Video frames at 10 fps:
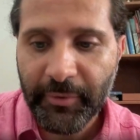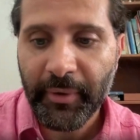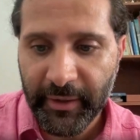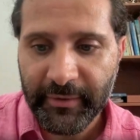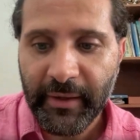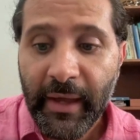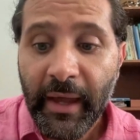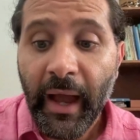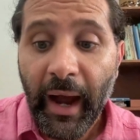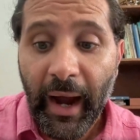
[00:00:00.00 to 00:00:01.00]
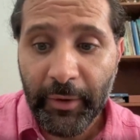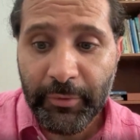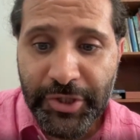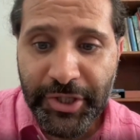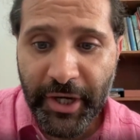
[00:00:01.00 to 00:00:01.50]
Great, great. I will
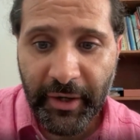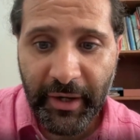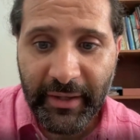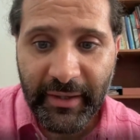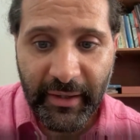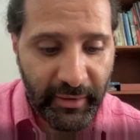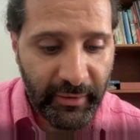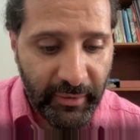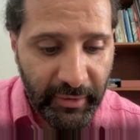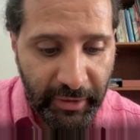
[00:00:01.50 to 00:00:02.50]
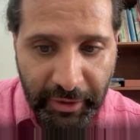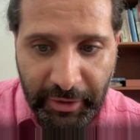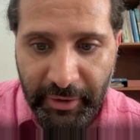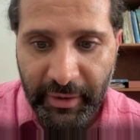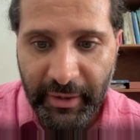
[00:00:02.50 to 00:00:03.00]
share again
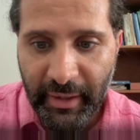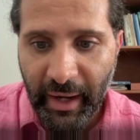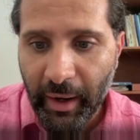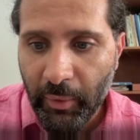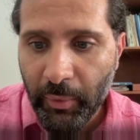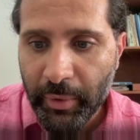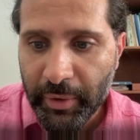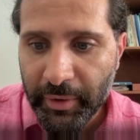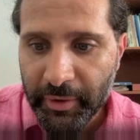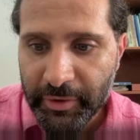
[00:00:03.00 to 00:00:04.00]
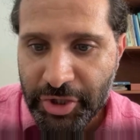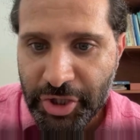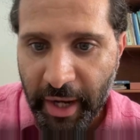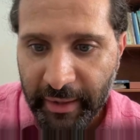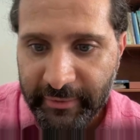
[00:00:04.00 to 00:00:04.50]
here in our
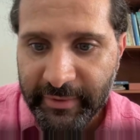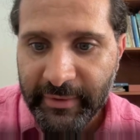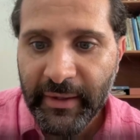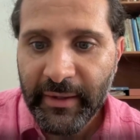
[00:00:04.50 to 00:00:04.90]
chat